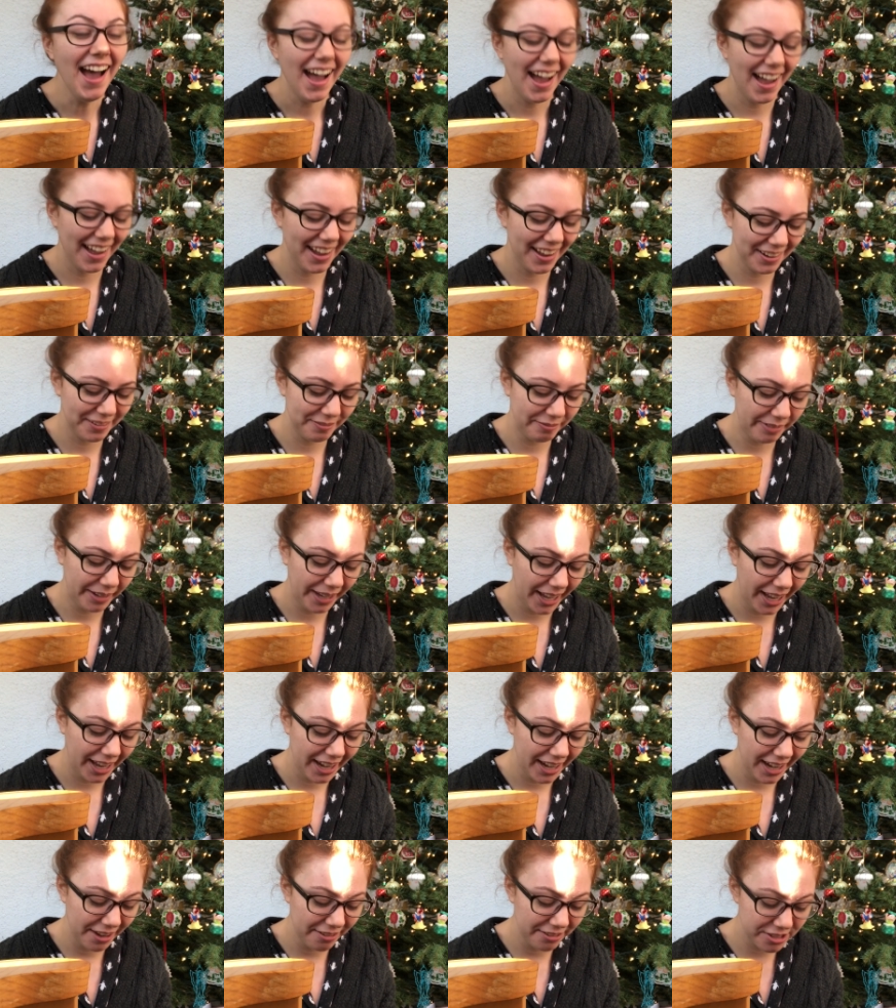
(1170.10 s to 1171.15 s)
uh,
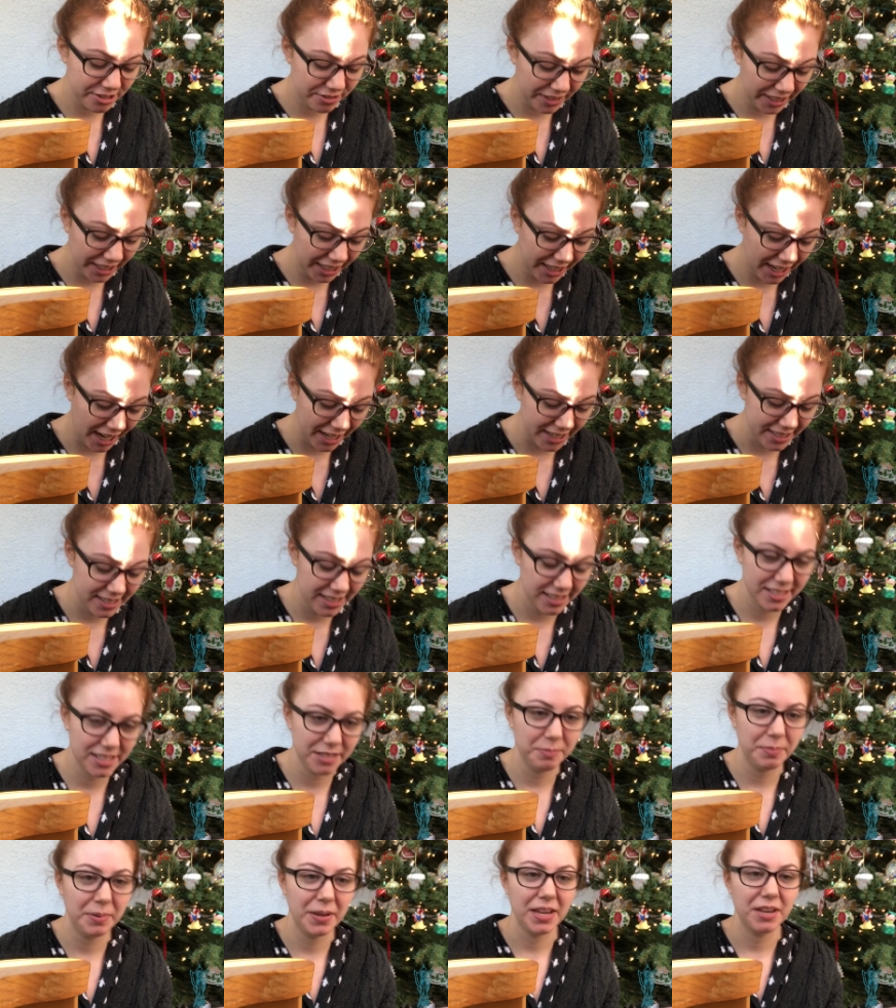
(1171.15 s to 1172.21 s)
but it was really nice
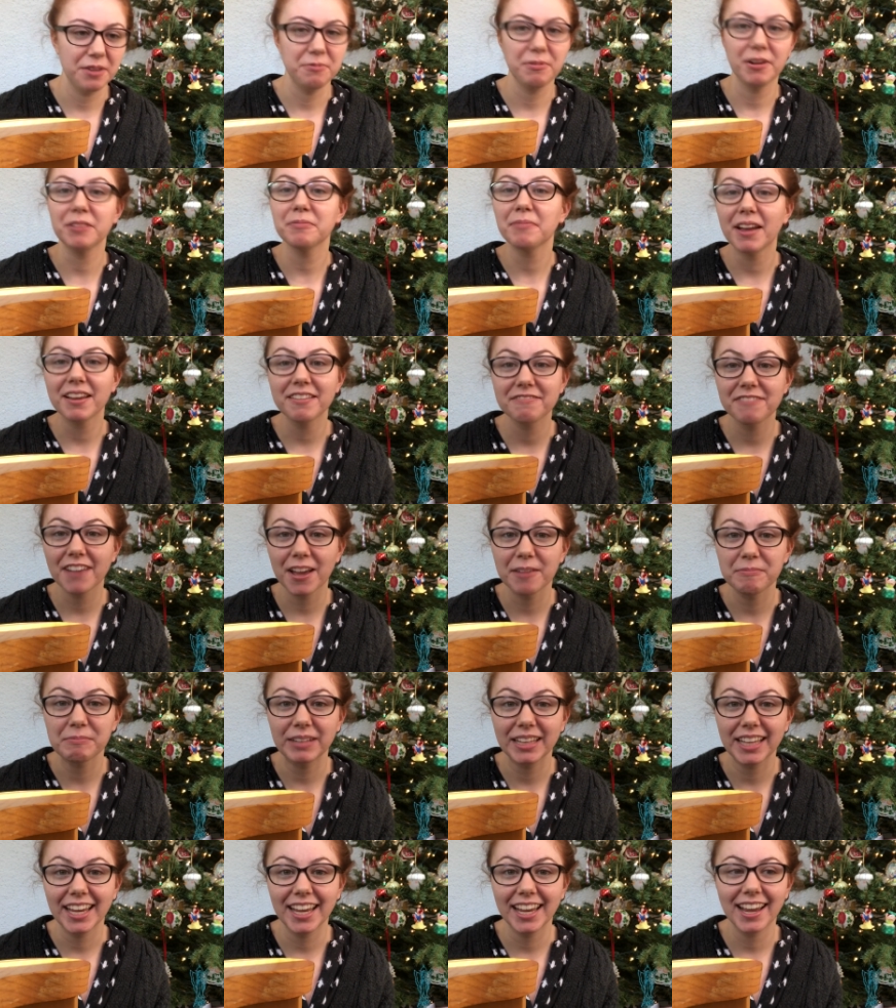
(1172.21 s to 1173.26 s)
to be with my
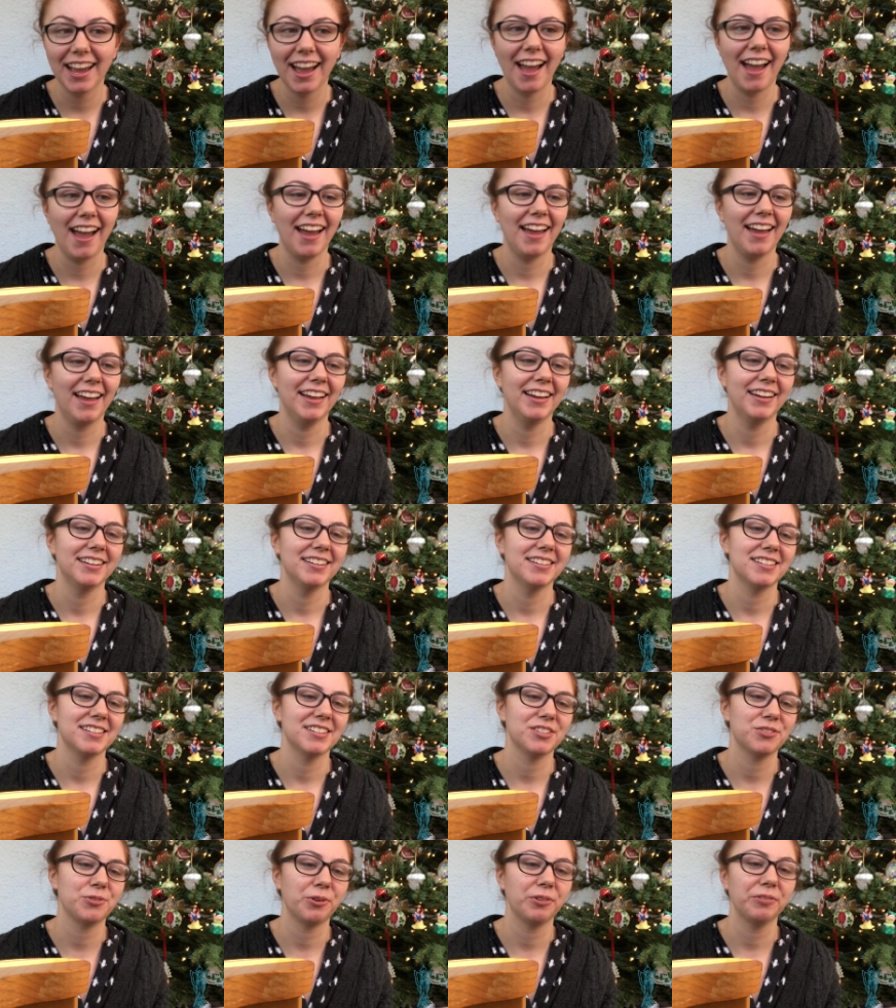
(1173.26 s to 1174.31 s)
family and
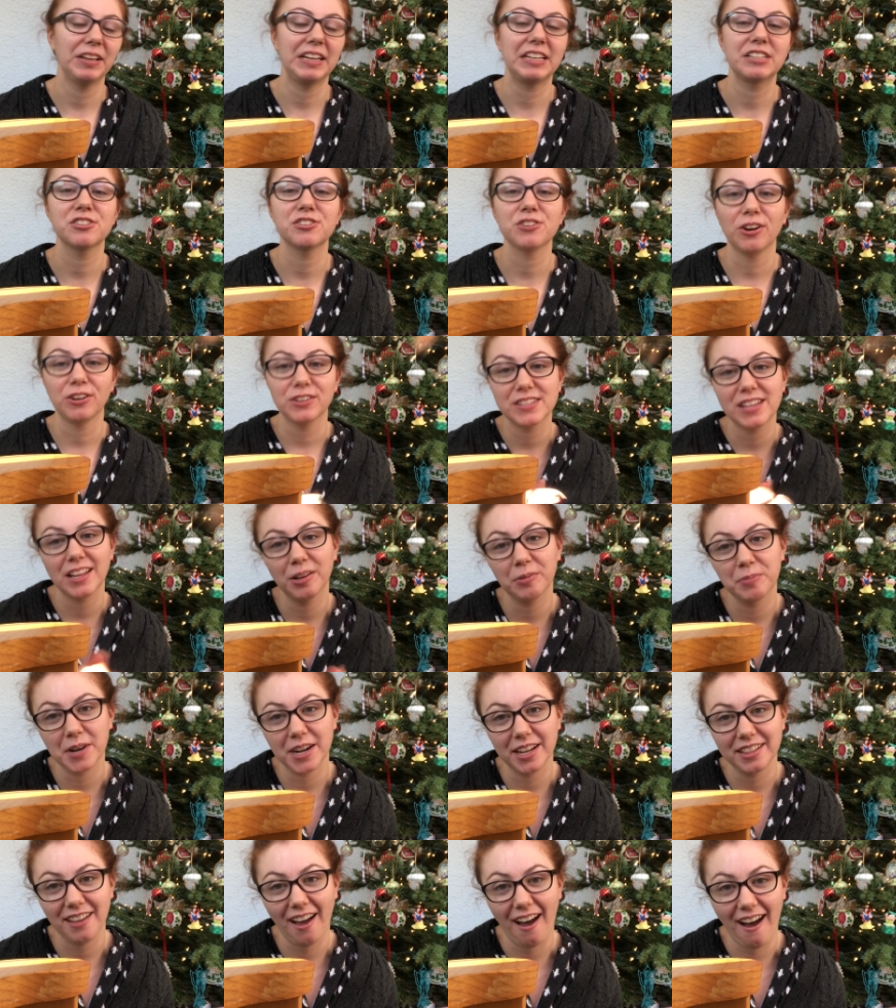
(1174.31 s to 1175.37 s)
sort of like start
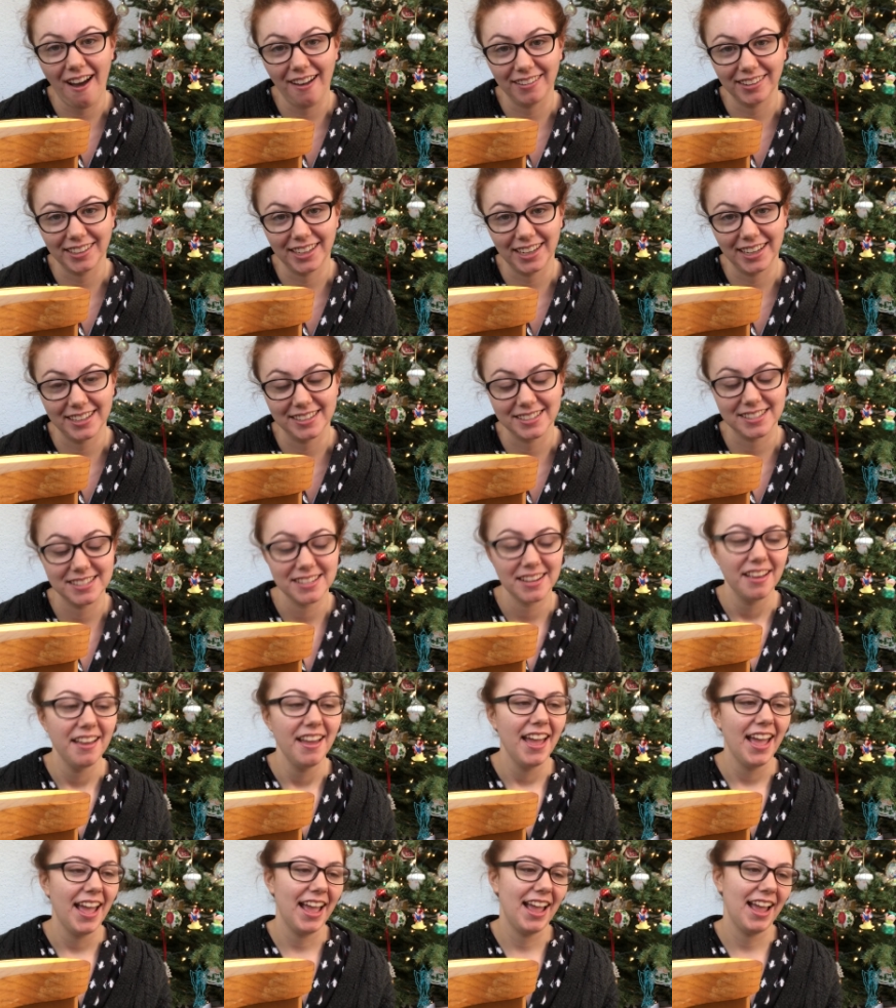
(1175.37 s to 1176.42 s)
celebrating the holidays
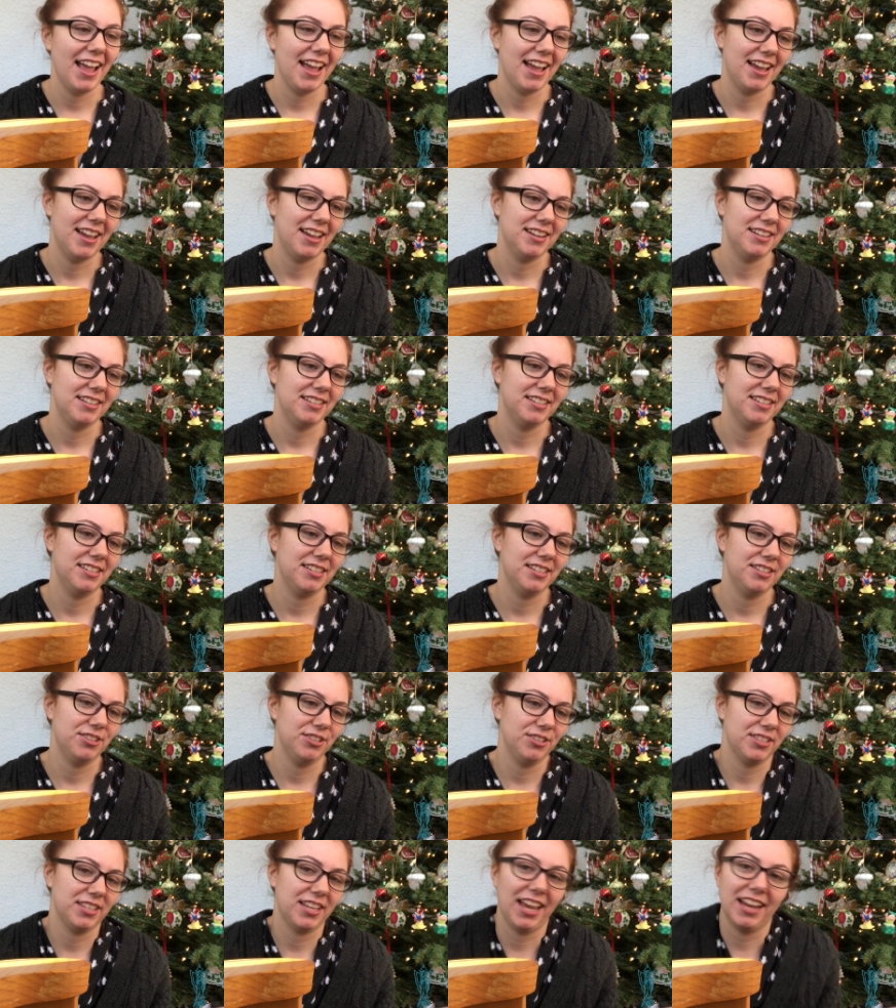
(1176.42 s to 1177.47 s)
and
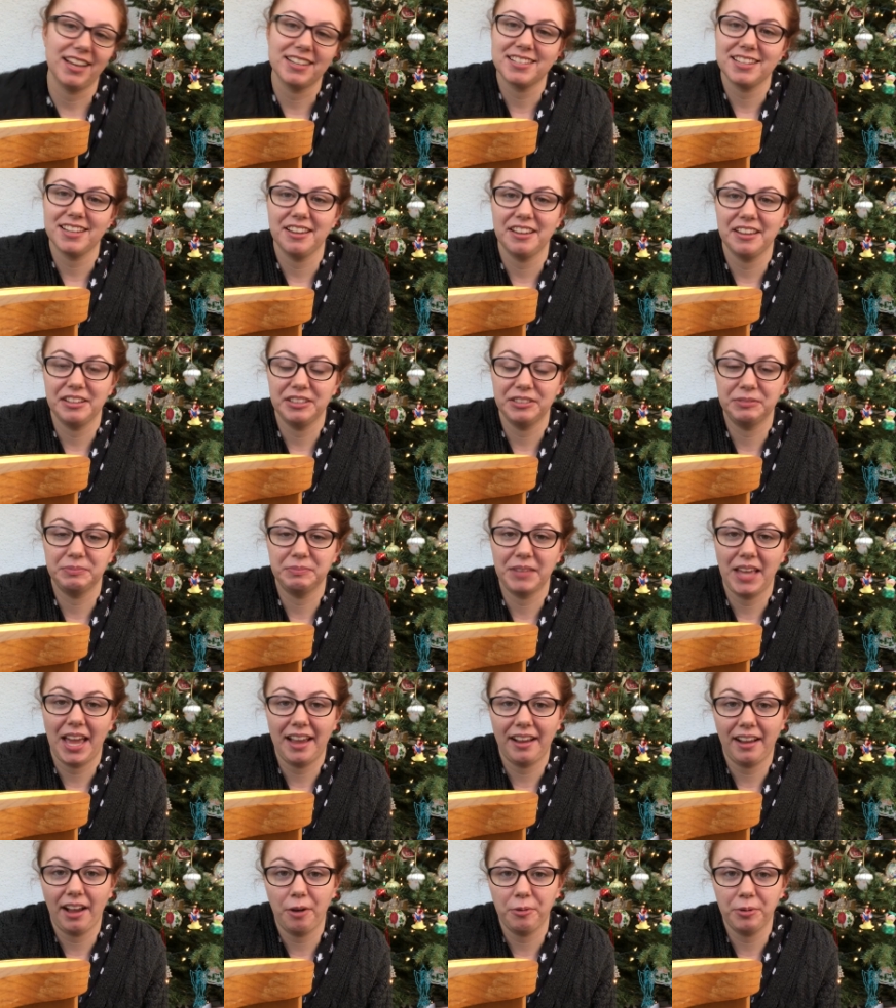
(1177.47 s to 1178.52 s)
just get to
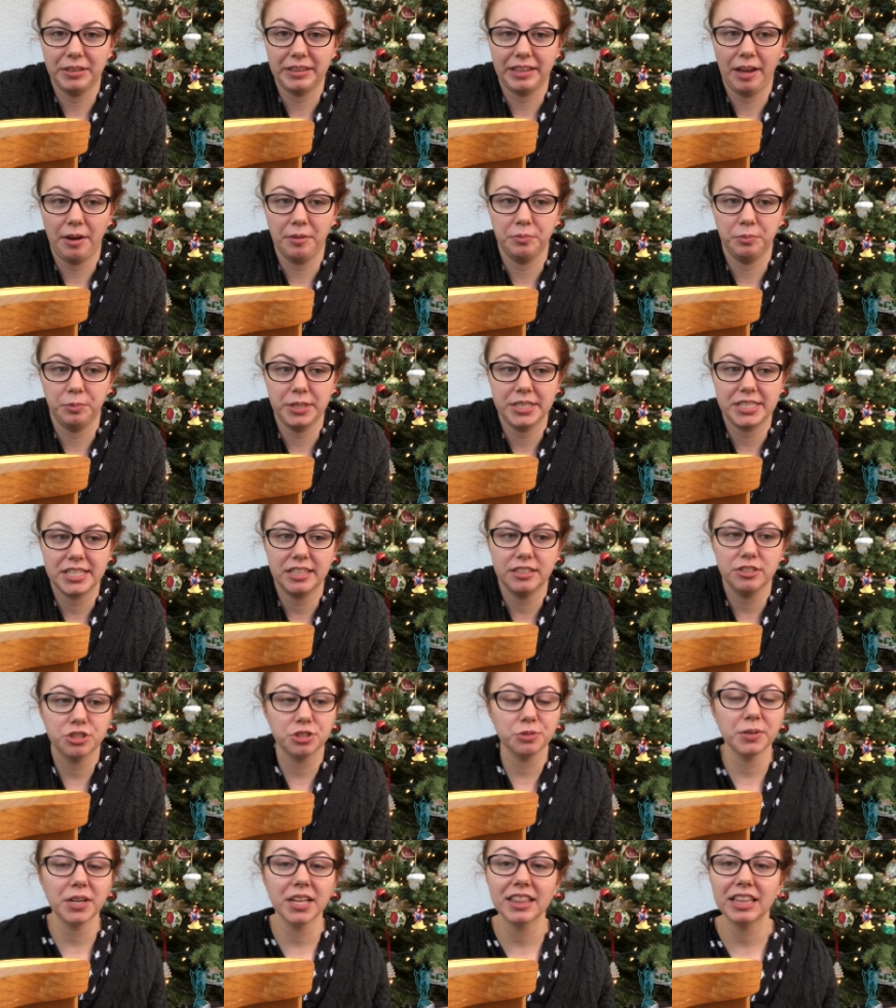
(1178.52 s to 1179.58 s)
hang out with them. We didn't
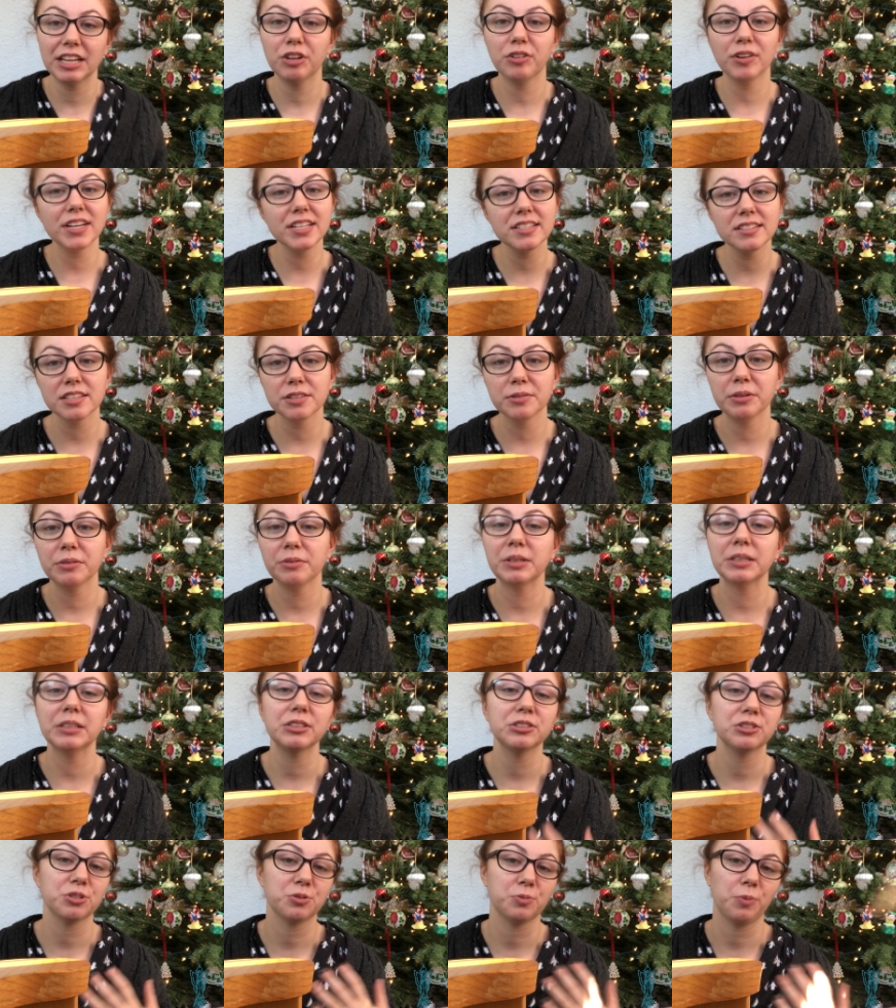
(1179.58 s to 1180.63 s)
do anything crazy. We
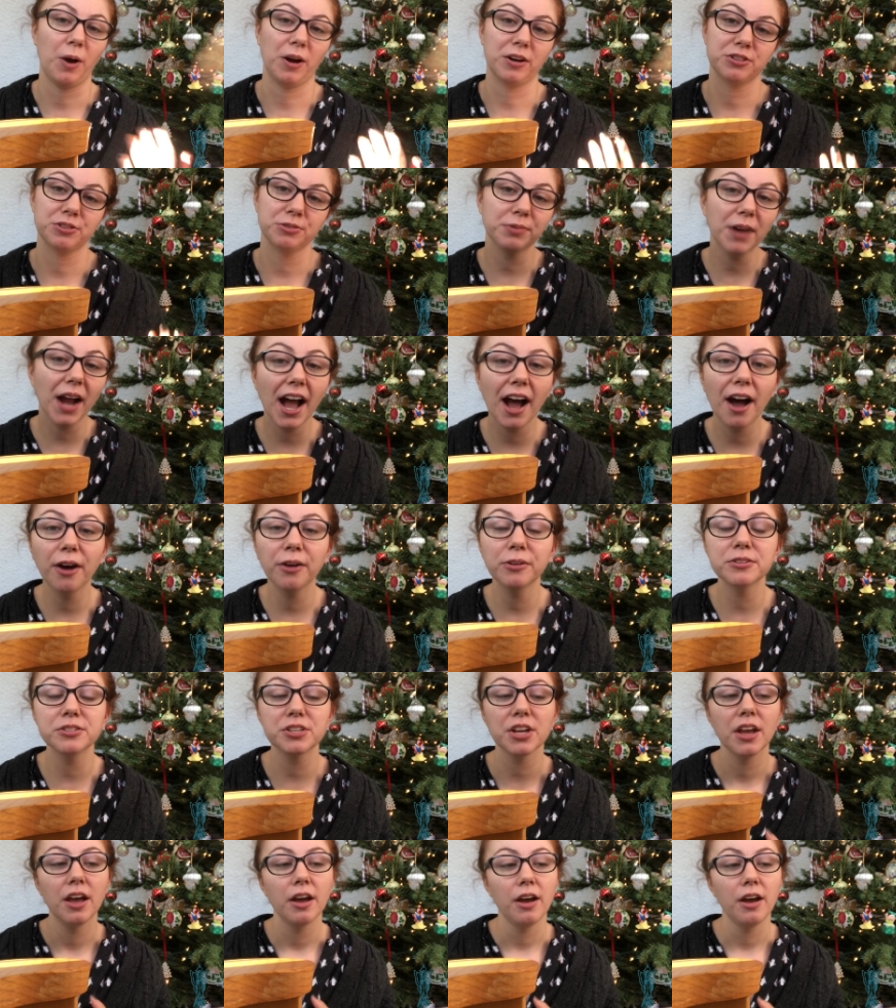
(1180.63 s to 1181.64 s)
really just walked around,